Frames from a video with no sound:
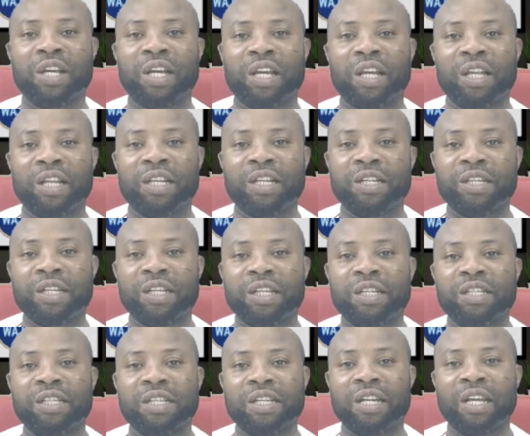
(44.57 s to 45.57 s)
indeed
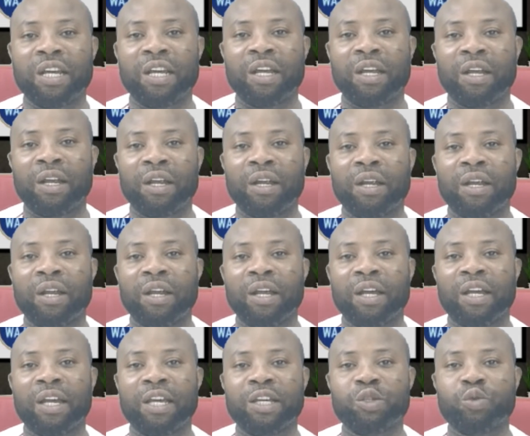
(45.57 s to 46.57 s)
the
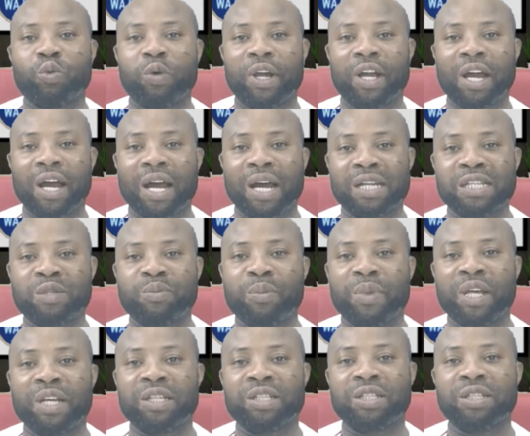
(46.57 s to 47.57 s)
caseworker has
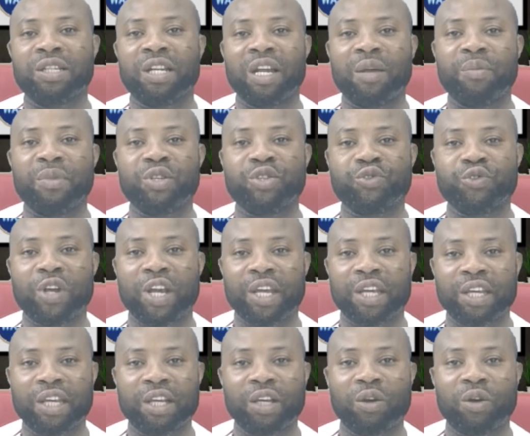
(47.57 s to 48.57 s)
made a
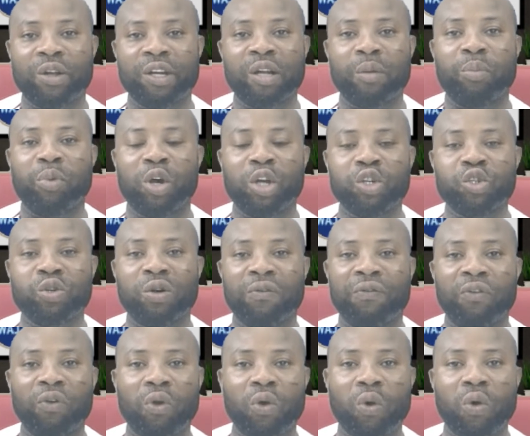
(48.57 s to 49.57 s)
mistake on the point of
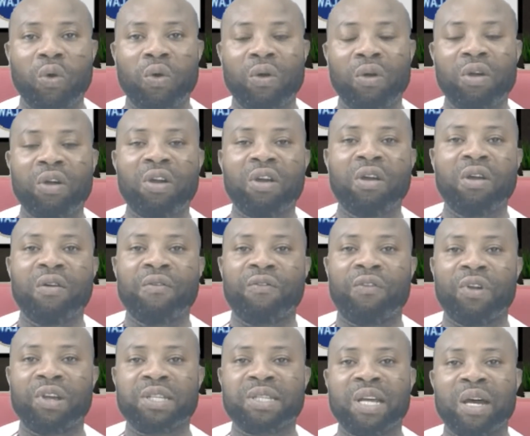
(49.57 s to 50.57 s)
law. For
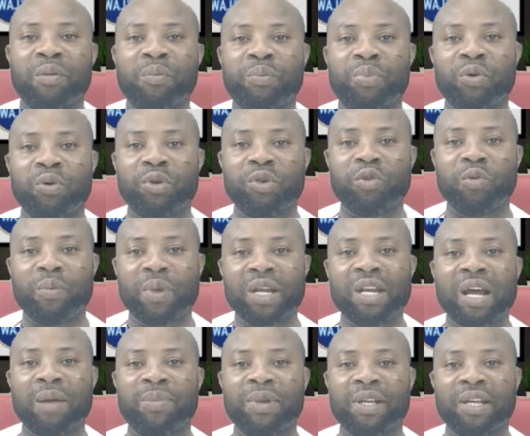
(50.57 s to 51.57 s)
example, you made the
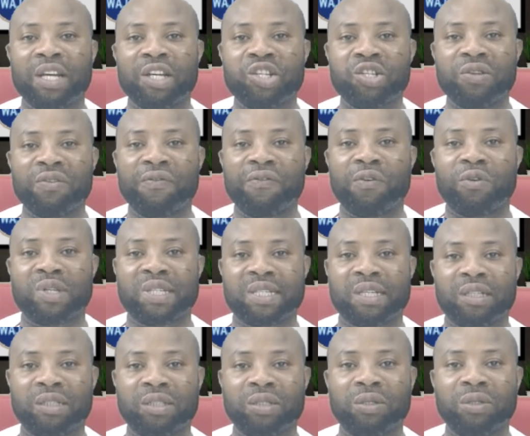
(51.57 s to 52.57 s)
application for
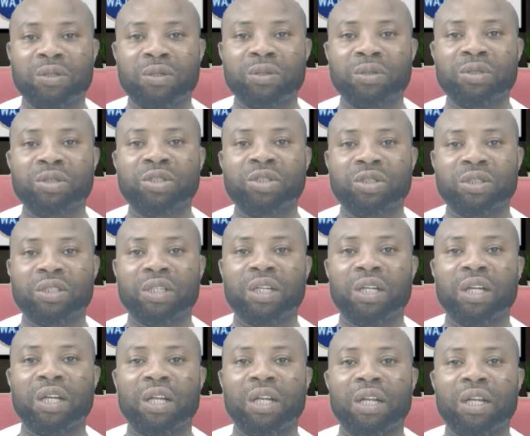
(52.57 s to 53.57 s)
settled
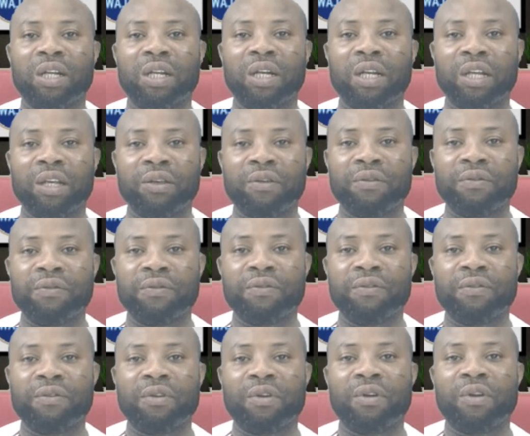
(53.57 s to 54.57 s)
leave
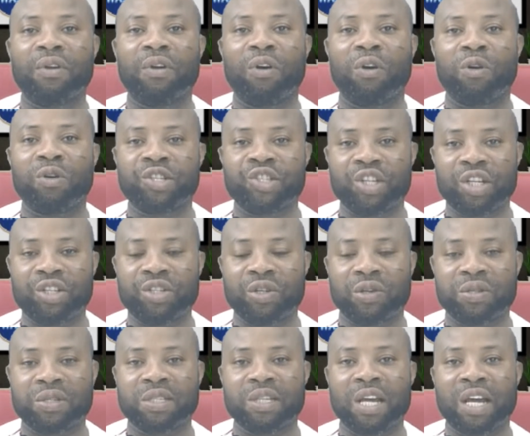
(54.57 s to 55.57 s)
or
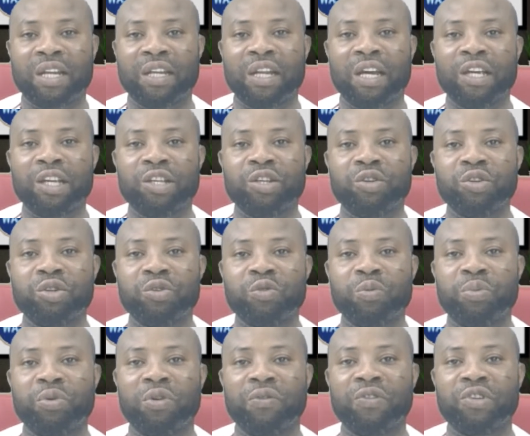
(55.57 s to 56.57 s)
status under UU
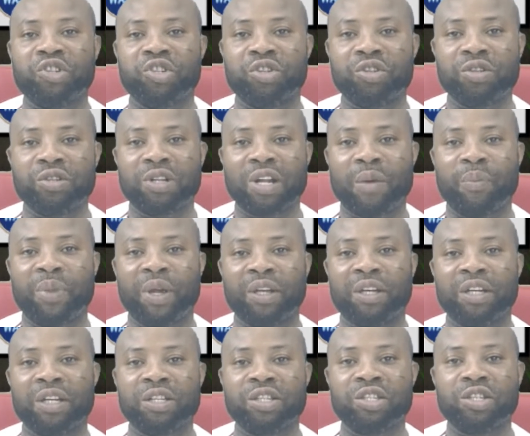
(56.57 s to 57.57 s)
provision
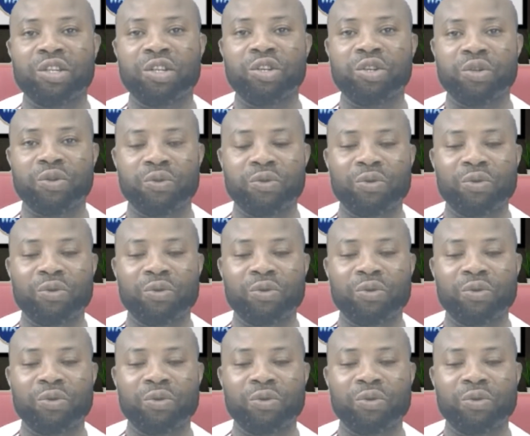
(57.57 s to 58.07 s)
appendix UU,